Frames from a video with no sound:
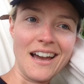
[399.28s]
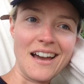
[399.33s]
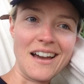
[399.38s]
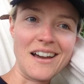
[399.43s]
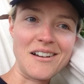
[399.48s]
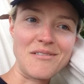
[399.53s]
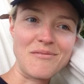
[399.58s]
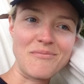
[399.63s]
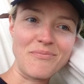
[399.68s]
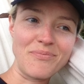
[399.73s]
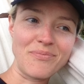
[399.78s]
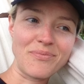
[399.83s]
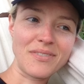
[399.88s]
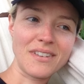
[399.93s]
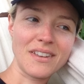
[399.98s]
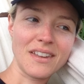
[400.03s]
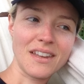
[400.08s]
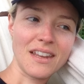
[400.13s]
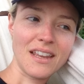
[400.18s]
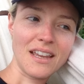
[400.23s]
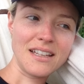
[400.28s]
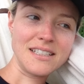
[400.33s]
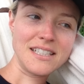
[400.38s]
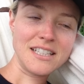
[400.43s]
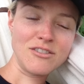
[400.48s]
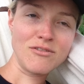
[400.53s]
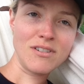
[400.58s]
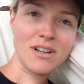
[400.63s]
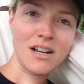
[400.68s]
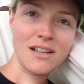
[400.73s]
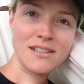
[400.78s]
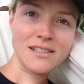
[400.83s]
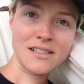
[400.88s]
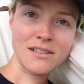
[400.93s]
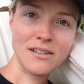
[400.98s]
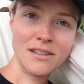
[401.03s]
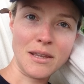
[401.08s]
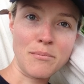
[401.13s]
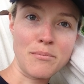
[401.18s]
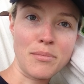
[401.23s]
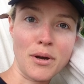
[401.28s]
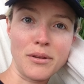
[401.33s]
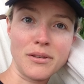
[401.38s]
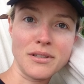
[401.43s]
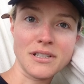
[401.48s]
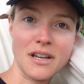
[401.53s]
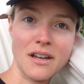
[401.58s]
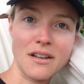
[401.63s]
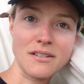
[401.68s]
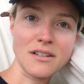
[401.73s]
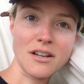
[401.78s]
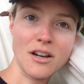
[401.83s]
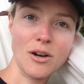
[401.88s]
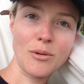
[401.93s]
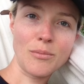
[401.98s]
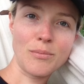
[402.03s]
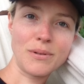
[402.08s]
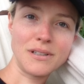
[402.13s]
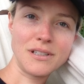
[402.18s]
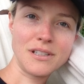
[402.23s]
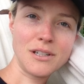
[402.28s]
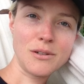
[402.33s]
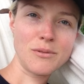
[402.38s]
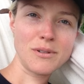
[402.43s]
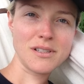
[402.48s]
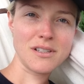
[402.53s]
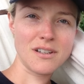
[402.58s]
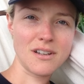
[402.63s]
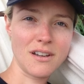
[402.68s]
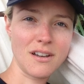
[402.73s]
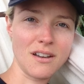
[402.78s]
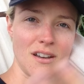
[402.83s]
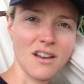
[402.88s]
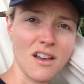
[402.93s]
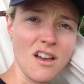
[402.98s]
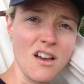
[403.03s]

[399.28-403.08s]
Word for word: and didn't realise until they both turned up, and it was a,